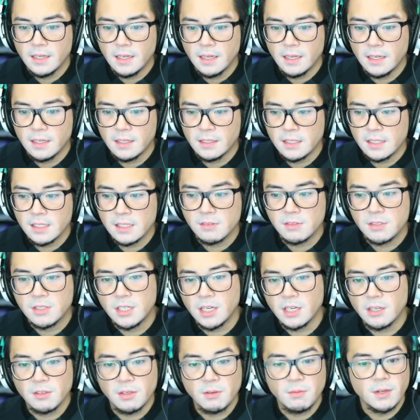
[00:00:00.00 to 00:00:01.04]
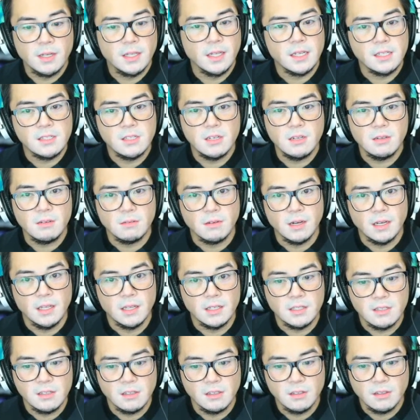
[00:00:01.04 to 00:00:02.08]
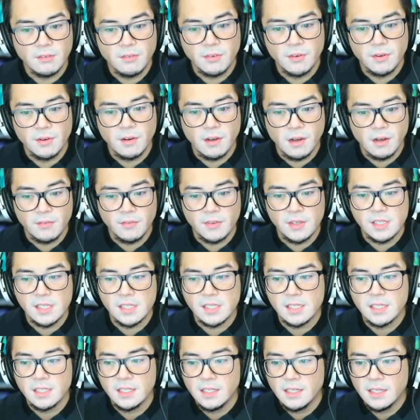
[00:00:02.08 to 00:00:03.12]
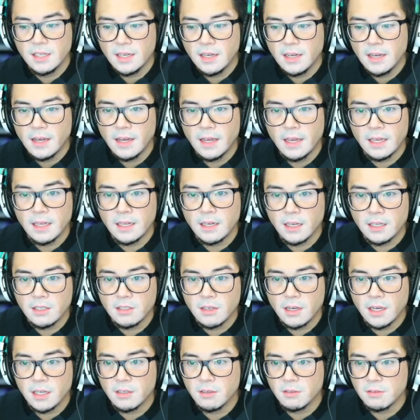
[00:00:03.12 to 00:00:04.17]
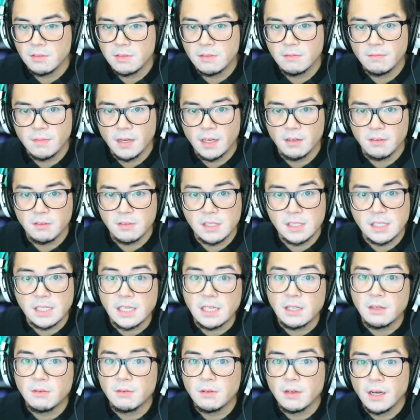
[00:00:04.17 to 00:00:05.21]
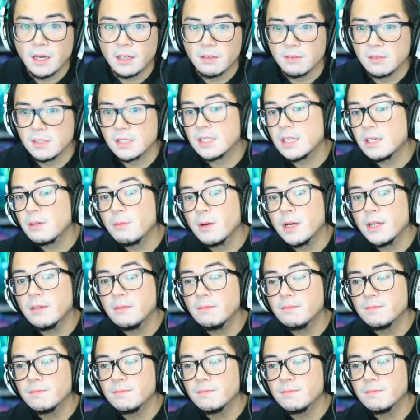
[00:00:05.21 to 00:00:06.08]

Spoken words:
And this is generally what I like to do. I like to look for an office, and I don't see one.